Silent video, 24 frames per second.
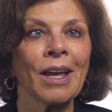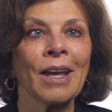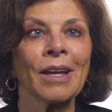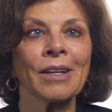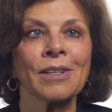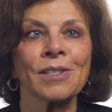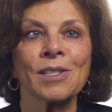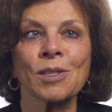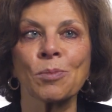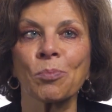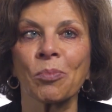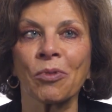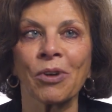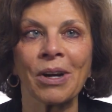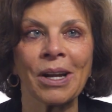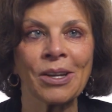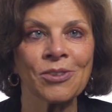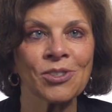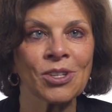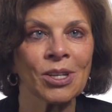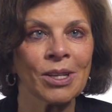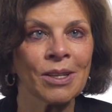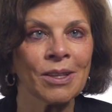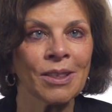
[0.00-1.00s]

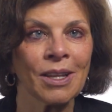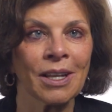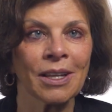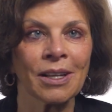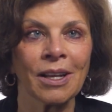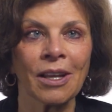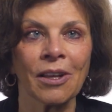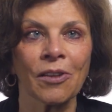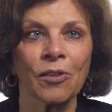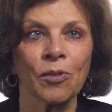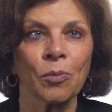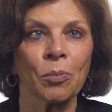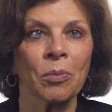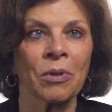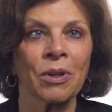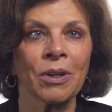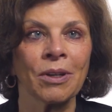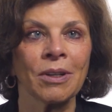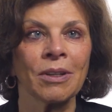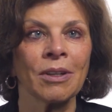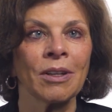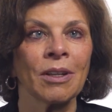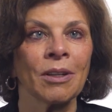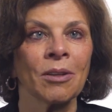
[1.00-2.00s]
expression that has
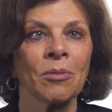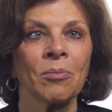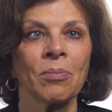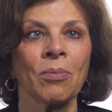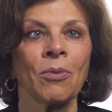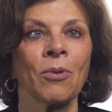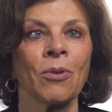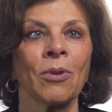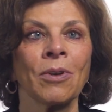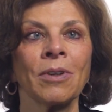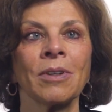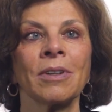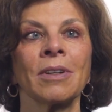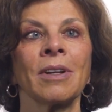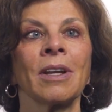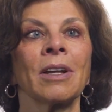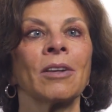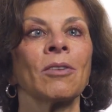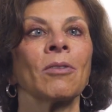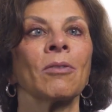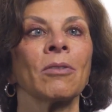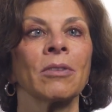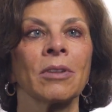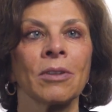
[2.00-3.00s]
been important
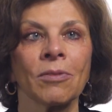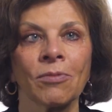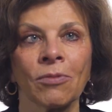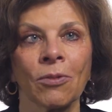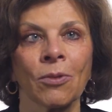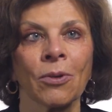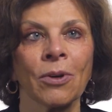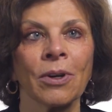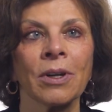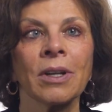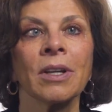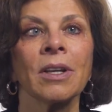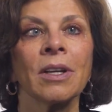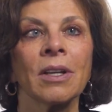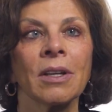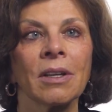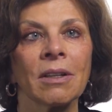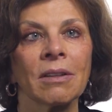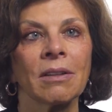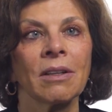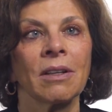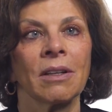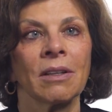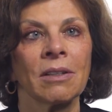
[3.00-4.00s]
not only for
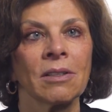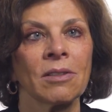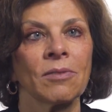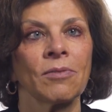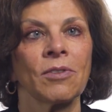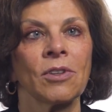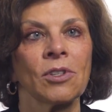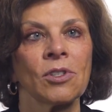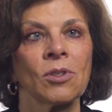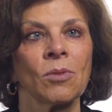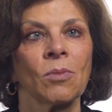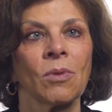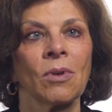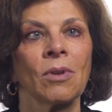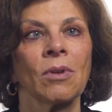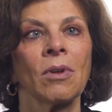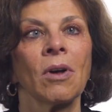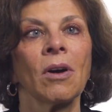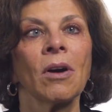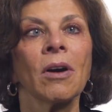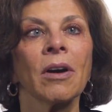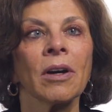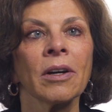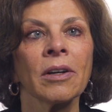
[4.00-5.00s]
the
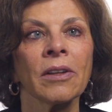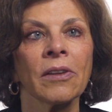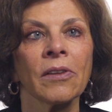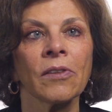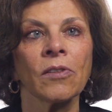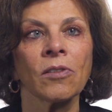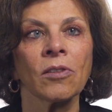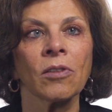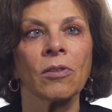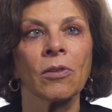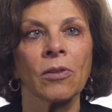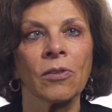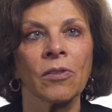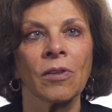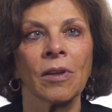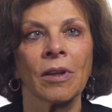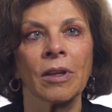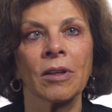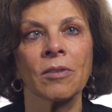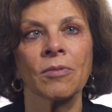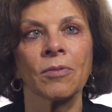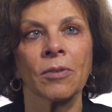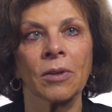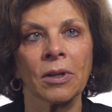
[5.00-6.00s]
individual artist
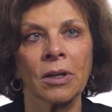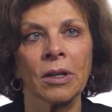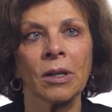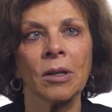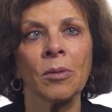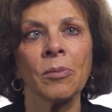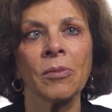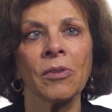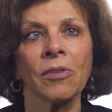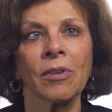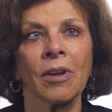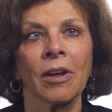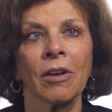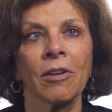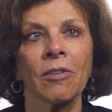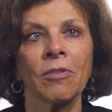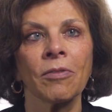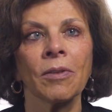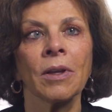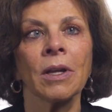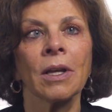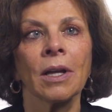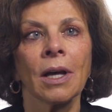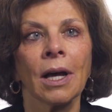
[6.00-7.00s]
herself or
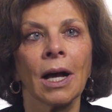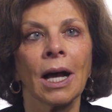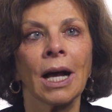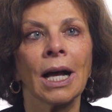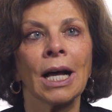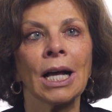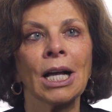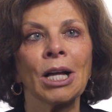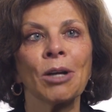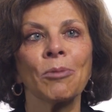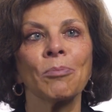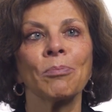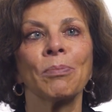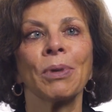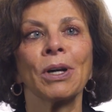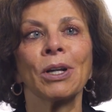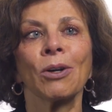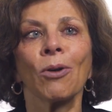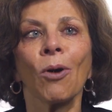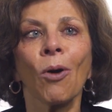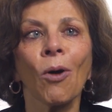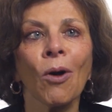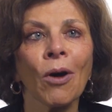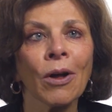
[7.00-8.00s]
himself,
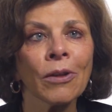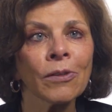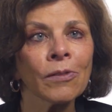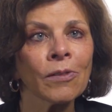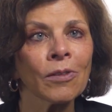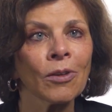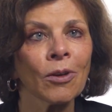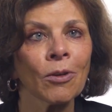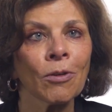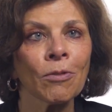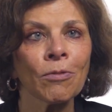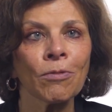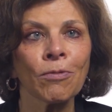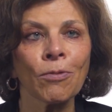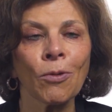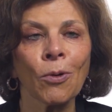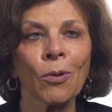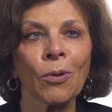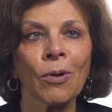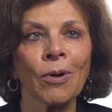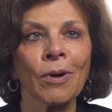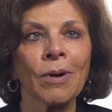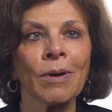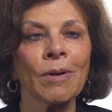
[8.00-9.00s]
but also
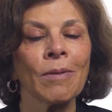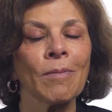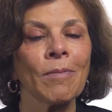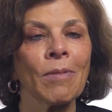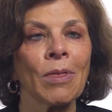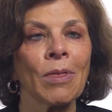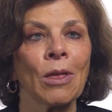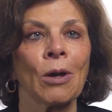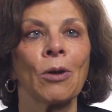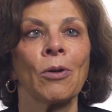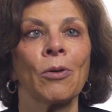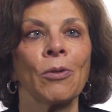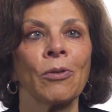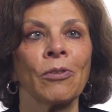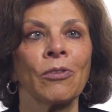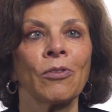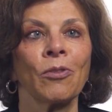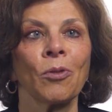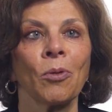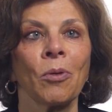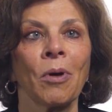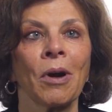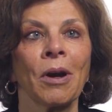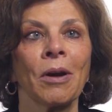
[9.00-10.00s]
for those
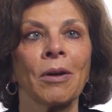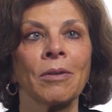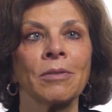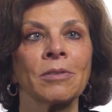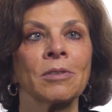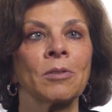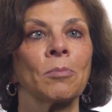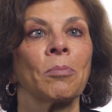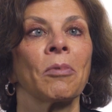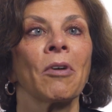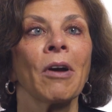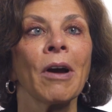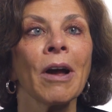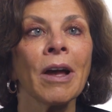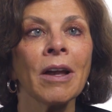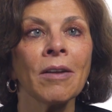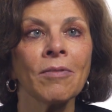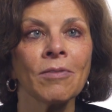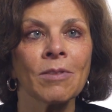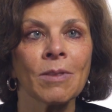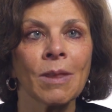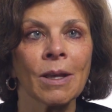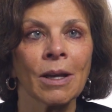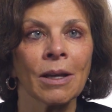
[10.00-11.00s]
who are
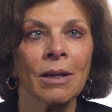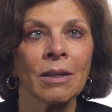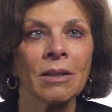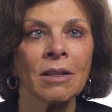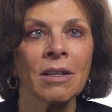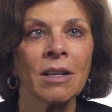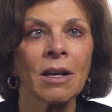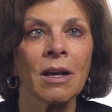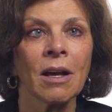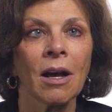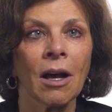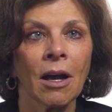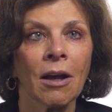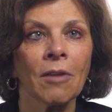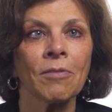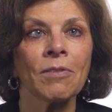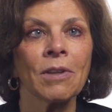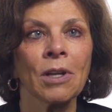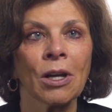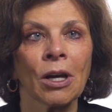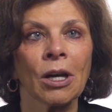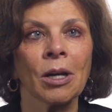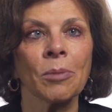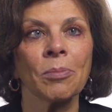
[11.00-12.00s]
deprived then of
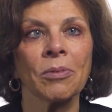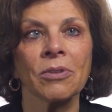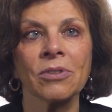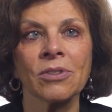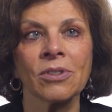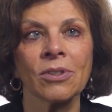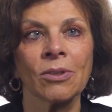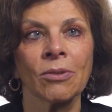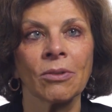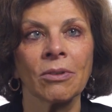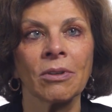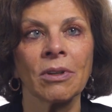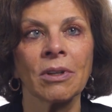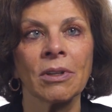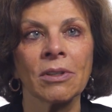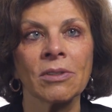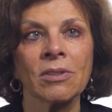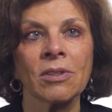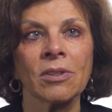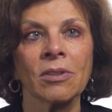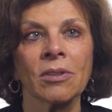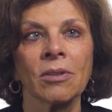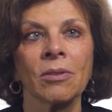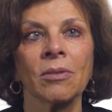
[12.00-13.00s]
the opportunity
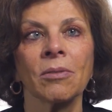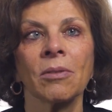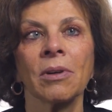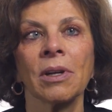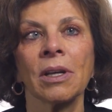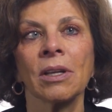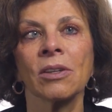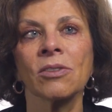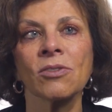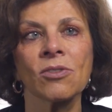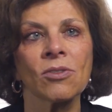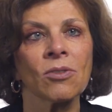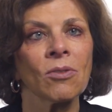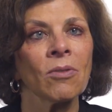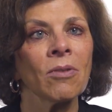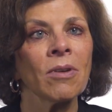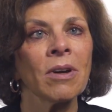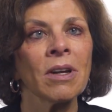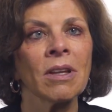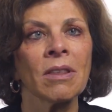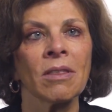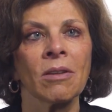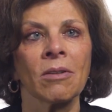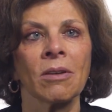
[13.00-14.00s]
to
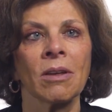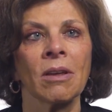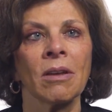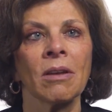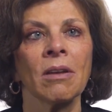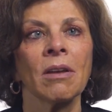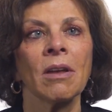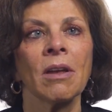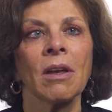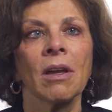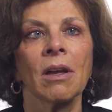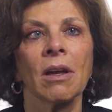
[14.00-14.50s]
enjoy the